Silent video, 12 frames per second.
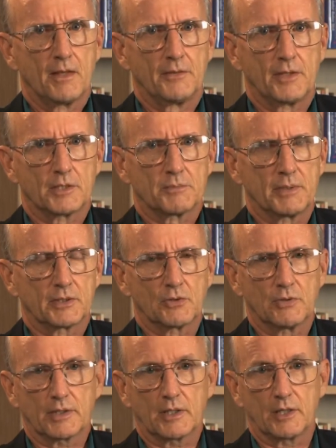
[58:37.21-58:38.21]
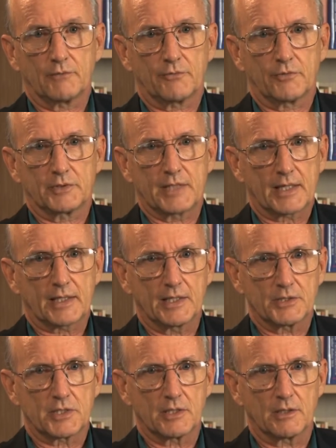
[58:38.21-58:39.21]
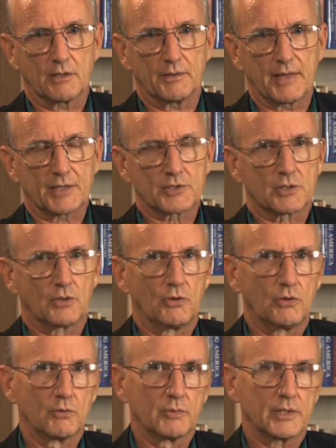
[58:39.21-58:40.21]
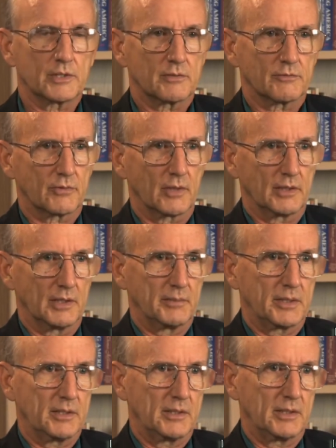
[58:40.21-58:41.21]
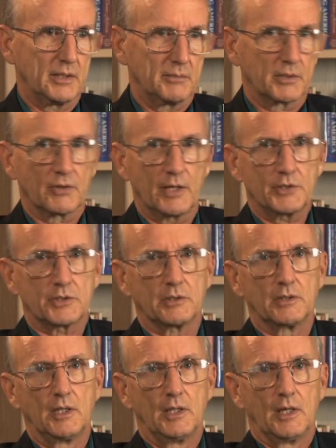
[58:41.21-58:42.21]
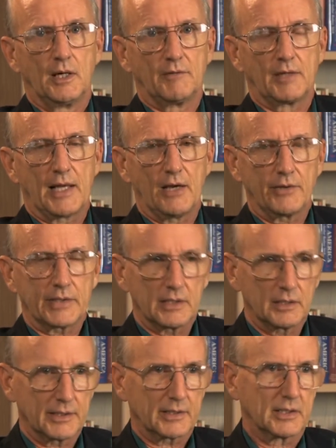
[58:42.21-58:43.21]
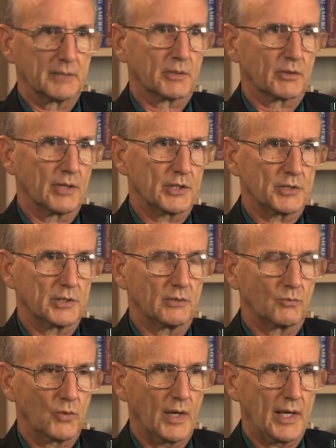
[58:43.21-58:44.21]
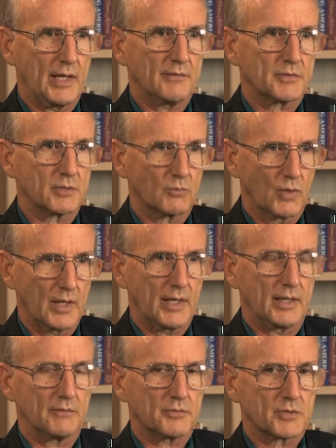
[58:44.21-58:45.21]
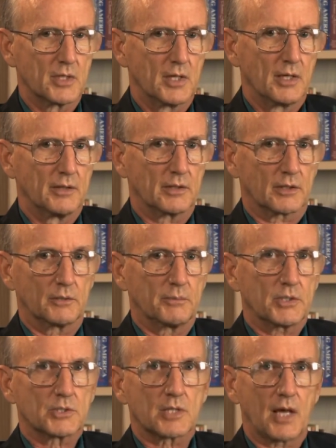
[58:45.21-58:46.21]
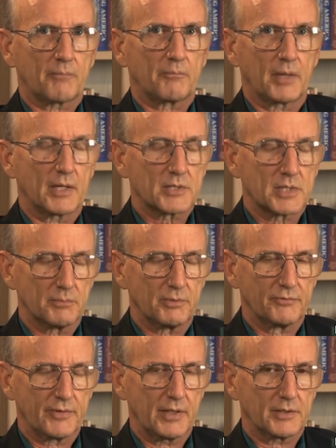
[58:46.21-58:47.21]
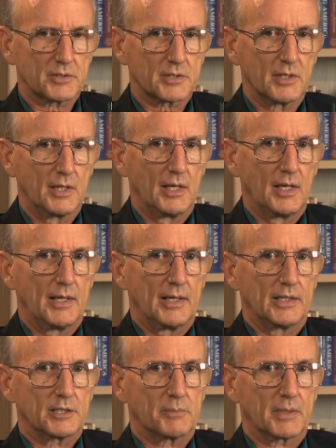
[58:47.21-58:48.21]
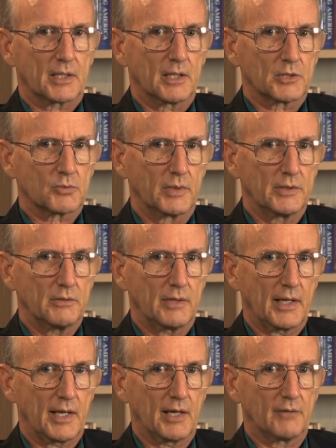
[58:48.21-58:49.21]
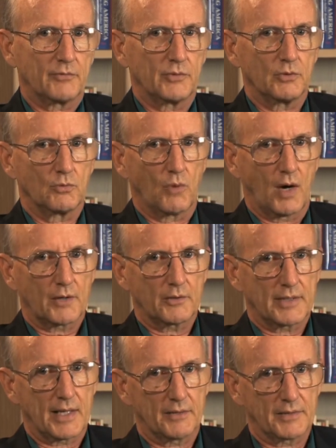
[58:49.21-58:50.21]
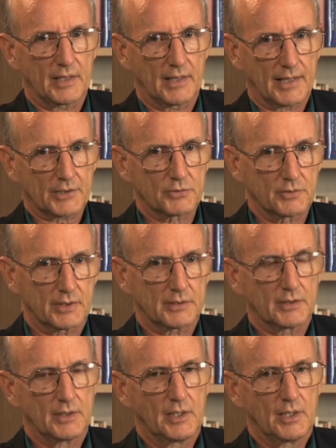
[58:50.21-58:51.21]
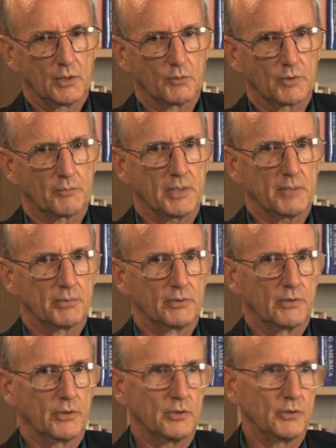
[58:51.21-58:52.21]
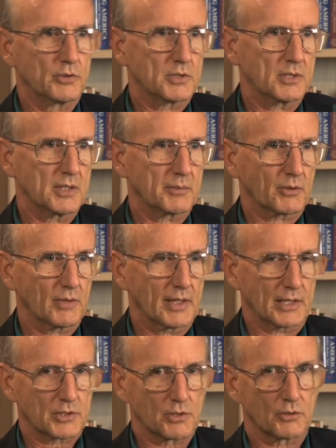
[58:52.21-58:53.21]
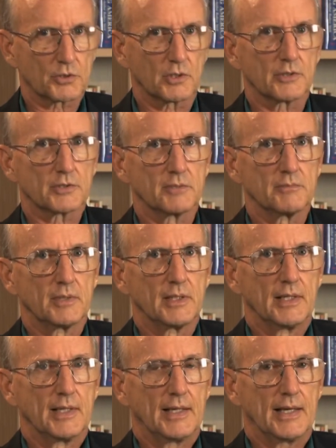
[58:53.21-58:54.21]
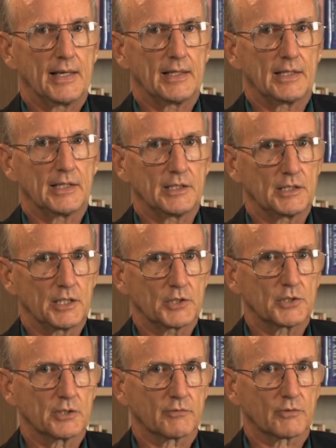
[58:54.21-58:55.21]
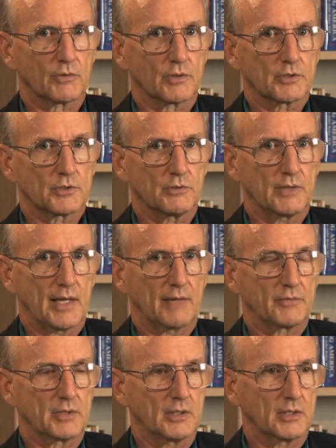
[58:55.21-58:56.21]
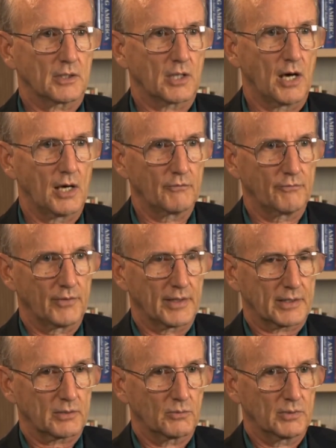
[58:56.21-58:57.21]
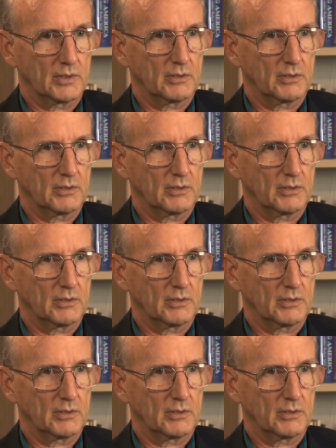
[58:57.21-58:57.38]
that has been going on for decades here, and that's the whole reason for unlimited immigration, of allowing illegal immigration in waves and waves that could be stopped by a simple fence. It's because when you water down the electorate with people who are used to democratic socialism, and in addition, of course, you have the conflict